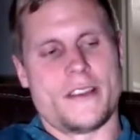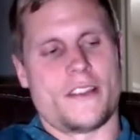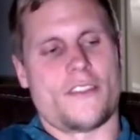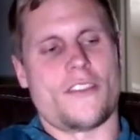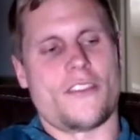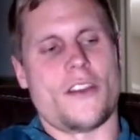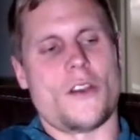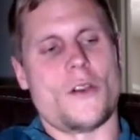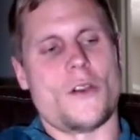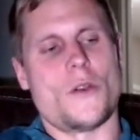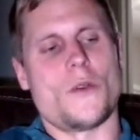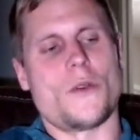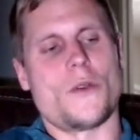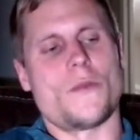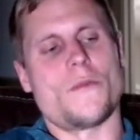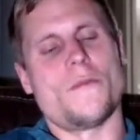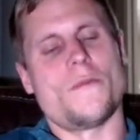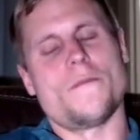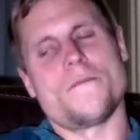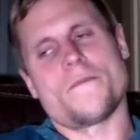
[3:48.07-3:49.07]
So
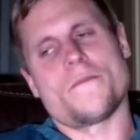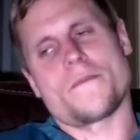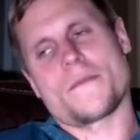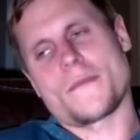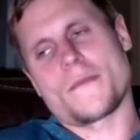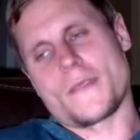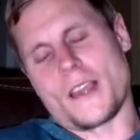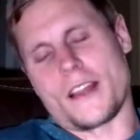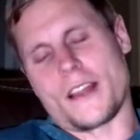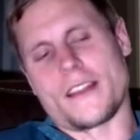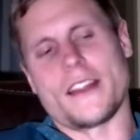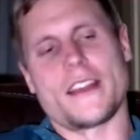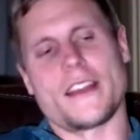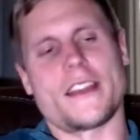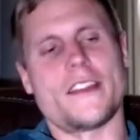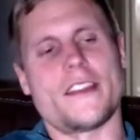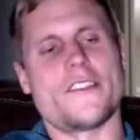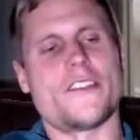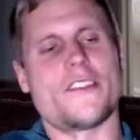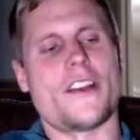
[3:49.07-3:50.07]
I
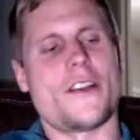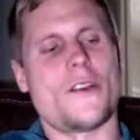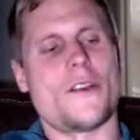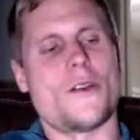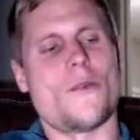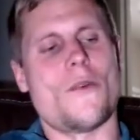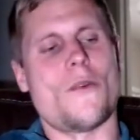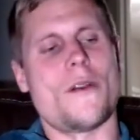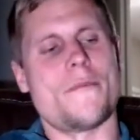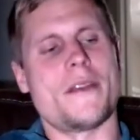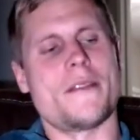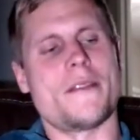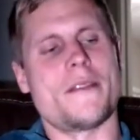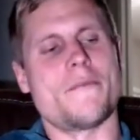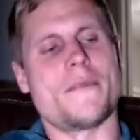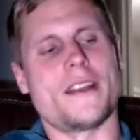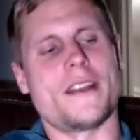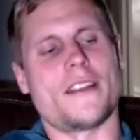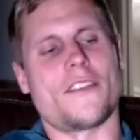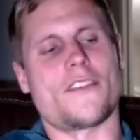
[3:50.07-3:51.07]
think in general, women
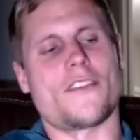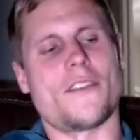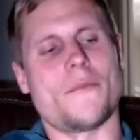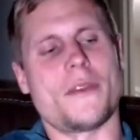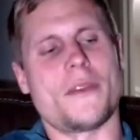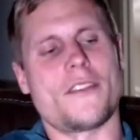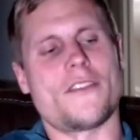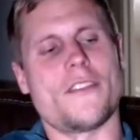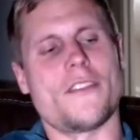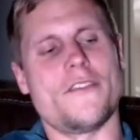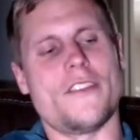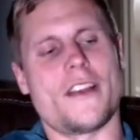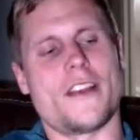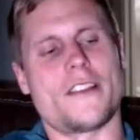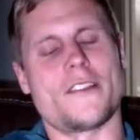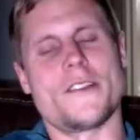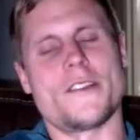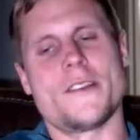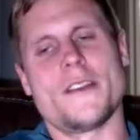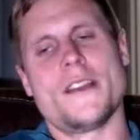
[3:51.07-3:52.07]
being the submissive
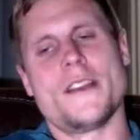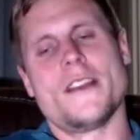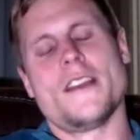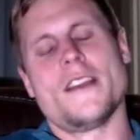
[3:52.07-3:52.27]
gender